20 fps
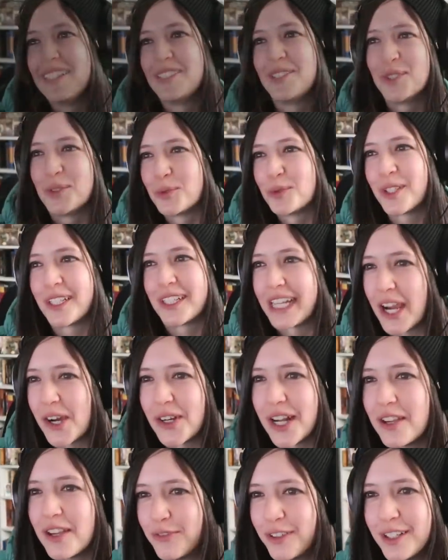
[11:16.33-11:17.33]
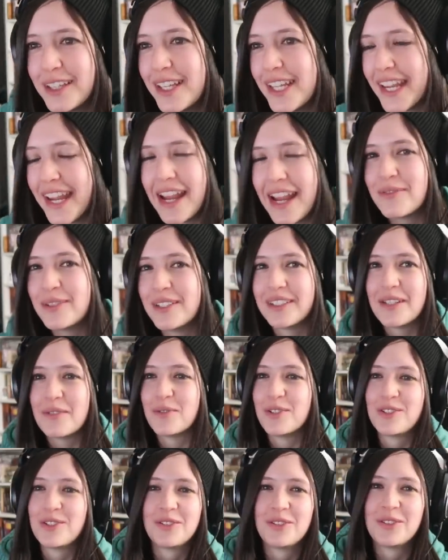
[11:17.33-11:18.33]
things to work out. I feel like
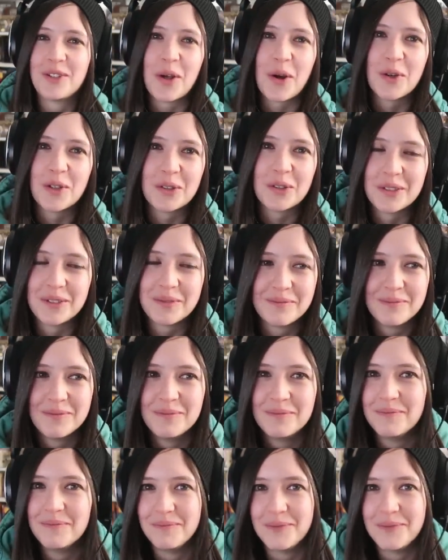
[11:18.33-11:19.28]
everything would just go to